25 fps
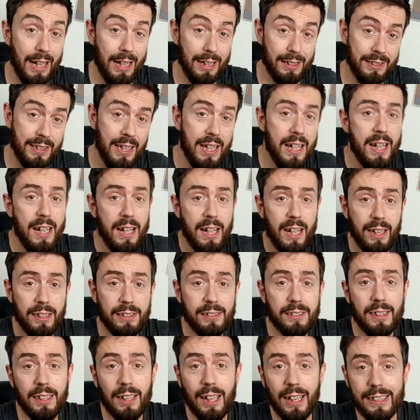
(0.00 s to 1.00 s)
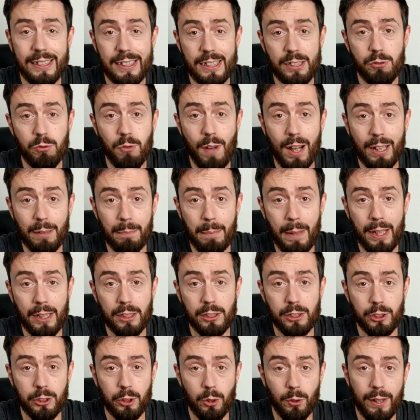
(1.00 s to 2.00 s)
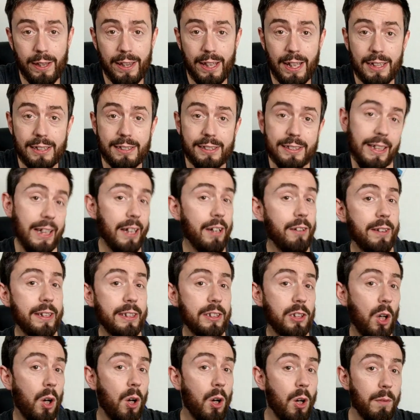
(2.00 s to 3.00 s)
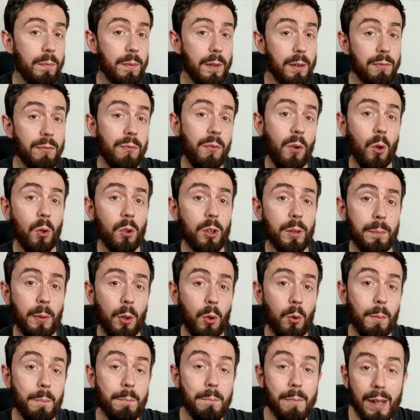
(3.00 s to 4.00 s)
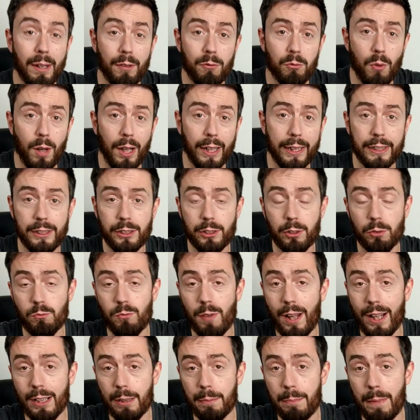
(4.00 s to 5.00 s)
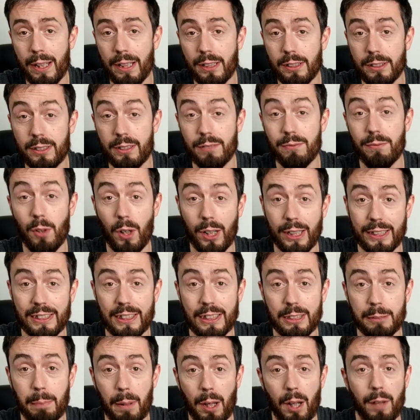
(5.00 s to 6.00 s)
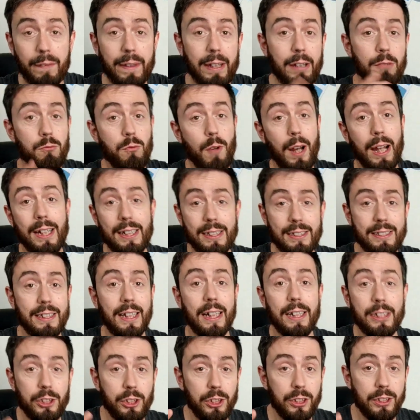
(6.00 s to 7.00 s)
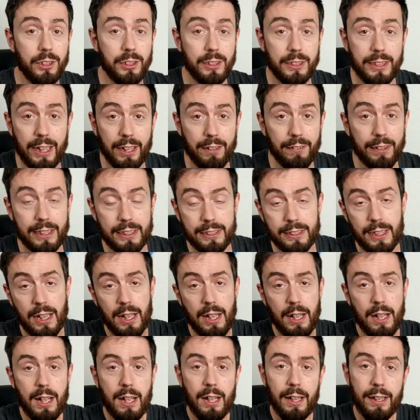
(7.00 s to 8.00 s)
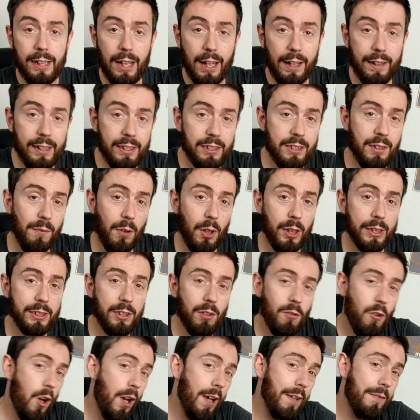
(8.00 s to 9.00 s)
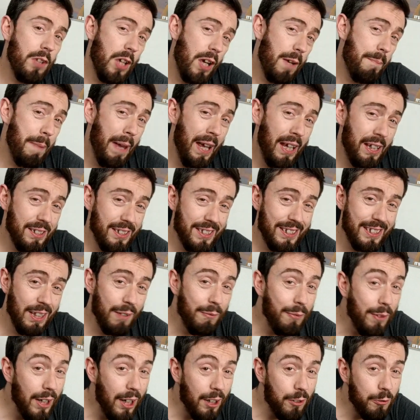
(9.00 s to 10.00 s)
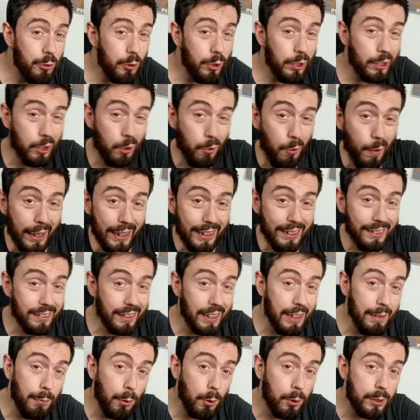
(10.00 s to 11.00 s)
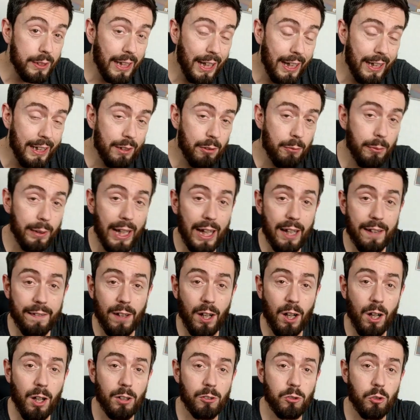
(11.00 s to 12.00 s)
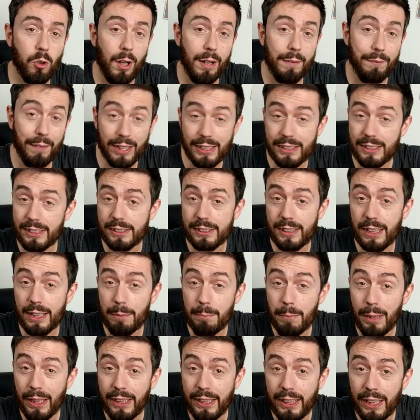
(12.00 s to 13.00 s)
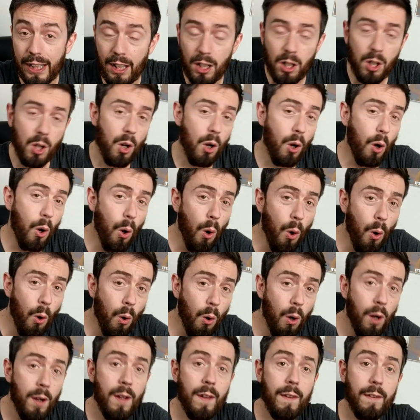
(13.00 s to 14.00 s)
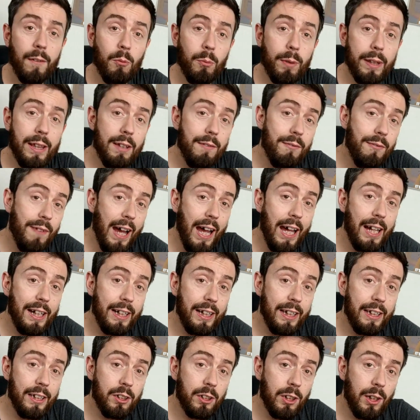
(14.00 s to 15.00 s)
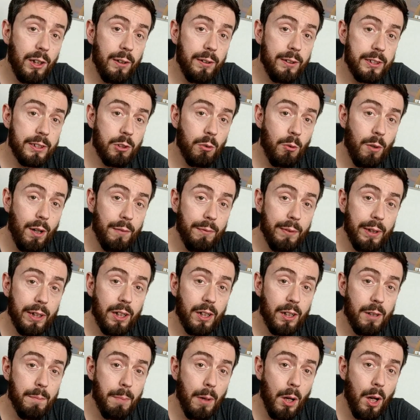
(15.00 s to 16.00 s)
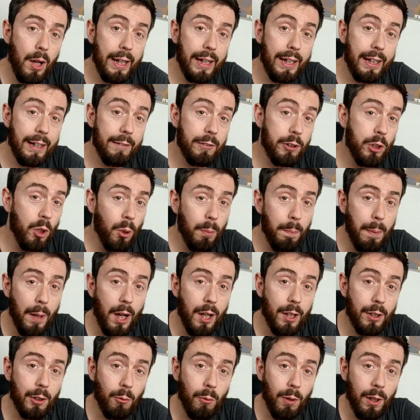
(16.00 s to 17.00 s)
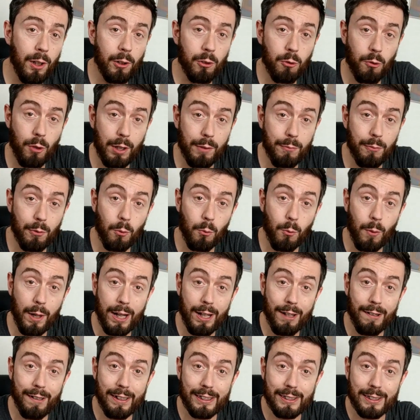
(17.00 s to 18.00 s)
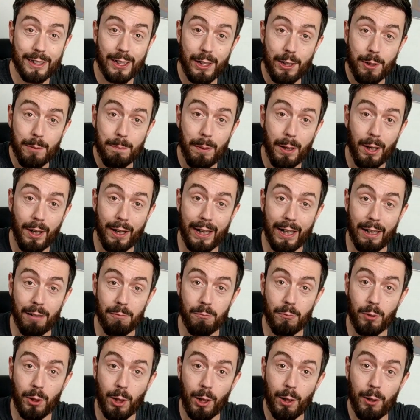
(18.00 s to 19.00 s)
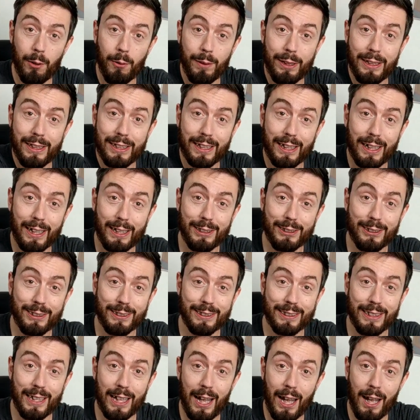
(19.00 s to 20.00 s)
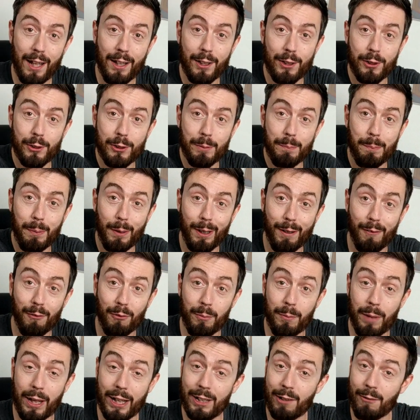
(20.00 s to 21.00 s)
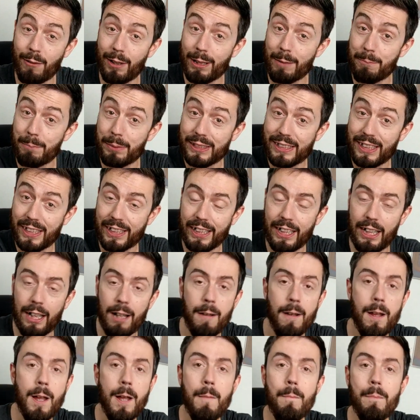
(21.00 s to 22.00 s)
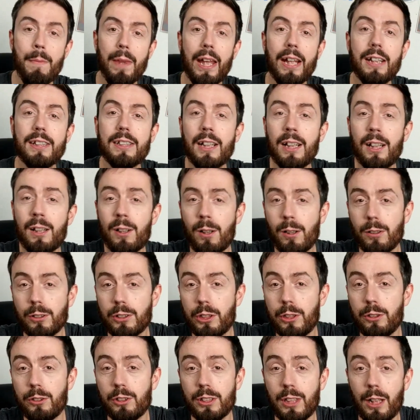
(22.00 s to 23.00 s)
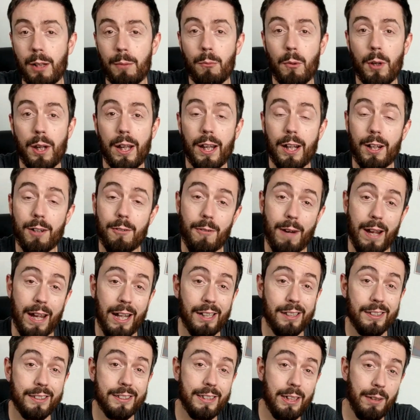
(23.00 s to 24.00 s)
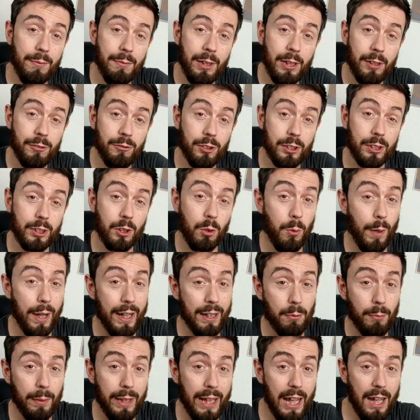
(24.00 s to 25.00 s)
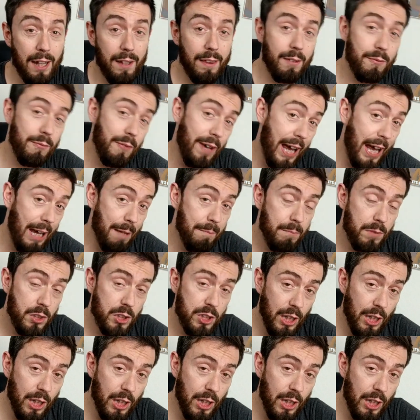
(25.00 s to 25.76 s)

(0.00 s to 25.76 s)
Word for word: Plus. It's the latest rack mount to join their series of affordable mid-range rack mount devices, part of the RackStation series. Now this device arrives at about 700 quid, give or take, without the hard drive SSD media or with the VAT included. So wherever you're going to buy in your part of the world, wherever where it is that you buy it, no indications there that you should buy from anyone in particular, it's going to cost you somewhere around 700 quid without the VAT.